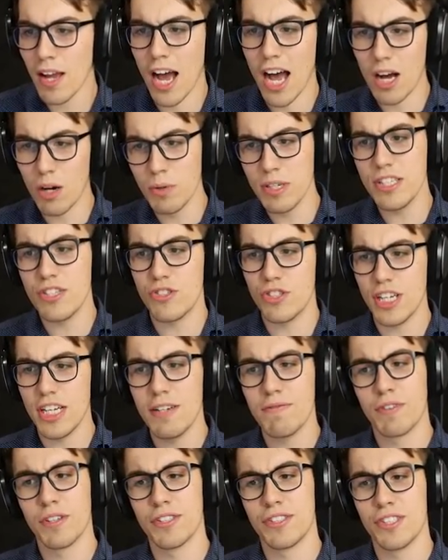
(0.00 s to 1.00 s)
Always
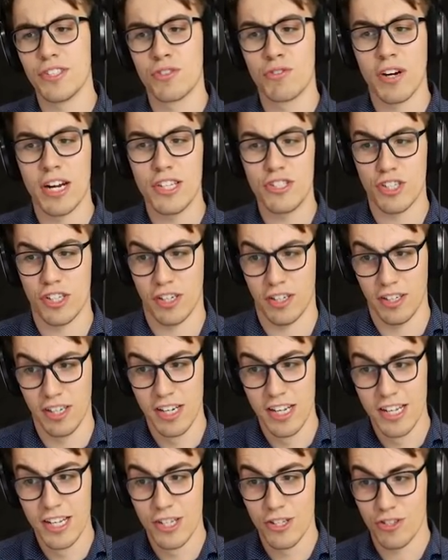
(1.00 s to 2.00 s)
Cheat versus Grudger.
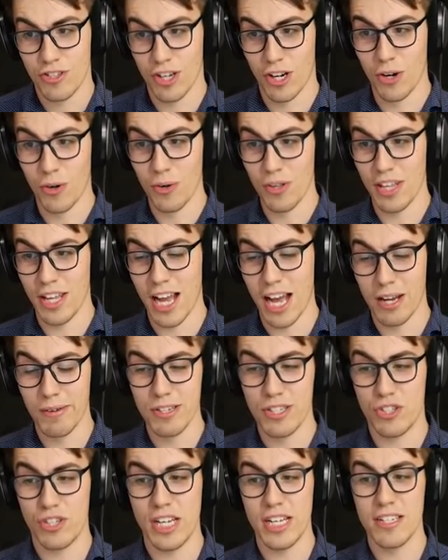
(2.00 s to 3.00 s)
So the
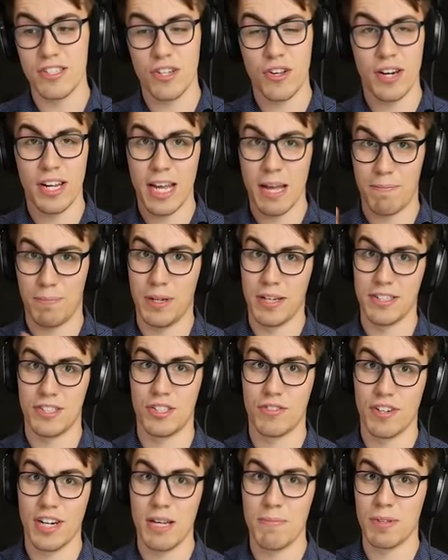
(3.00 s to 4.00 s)
Always Cheat is going to get
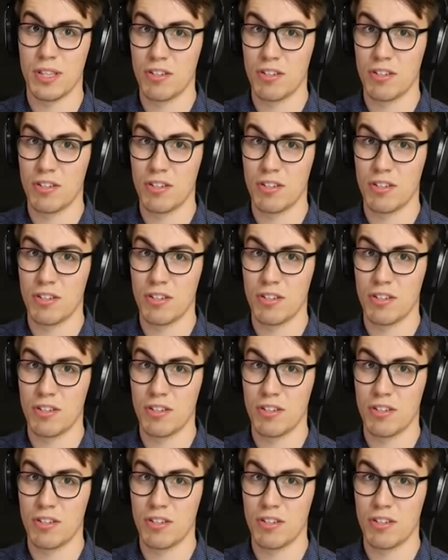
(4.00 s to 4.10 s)
plus three,